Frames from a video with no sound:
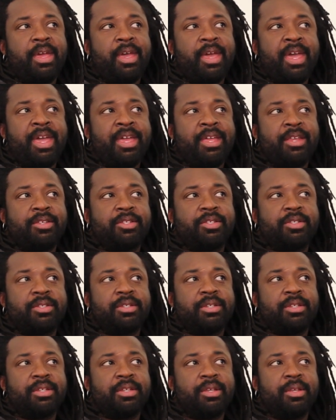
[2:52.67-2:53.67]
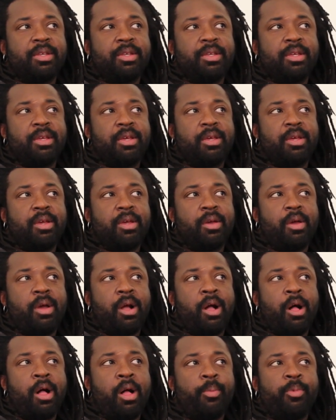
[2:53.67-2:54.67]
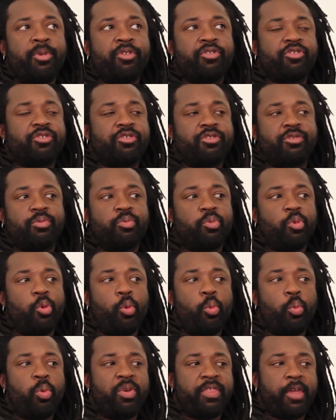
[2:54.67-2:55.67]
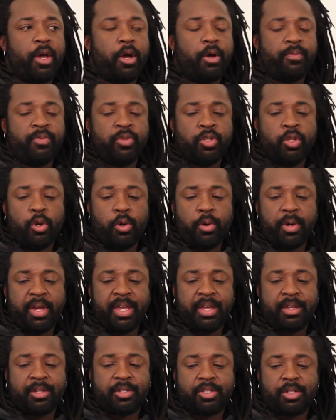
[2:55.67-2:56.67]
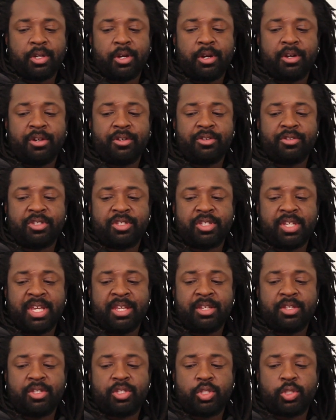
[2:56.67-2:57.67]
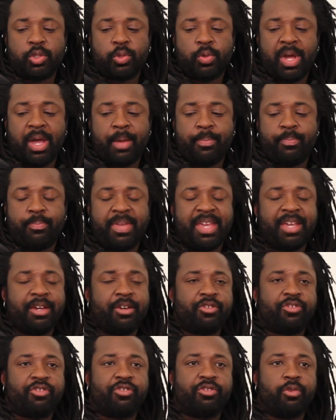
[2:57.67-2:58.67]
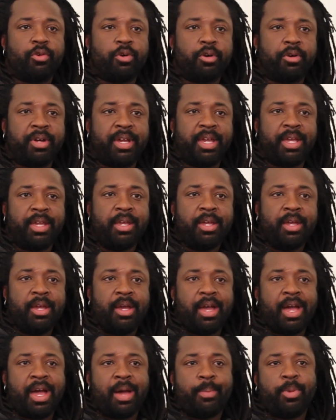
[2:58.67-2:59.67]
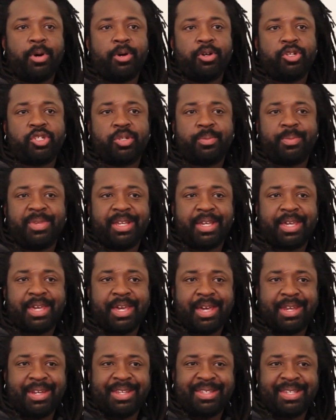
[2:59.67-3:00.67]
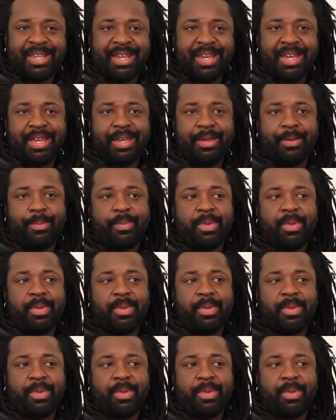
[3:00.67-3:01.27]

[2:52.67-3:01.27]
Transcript: it almost without knowing turns into a bigger story about Jamaica at the time,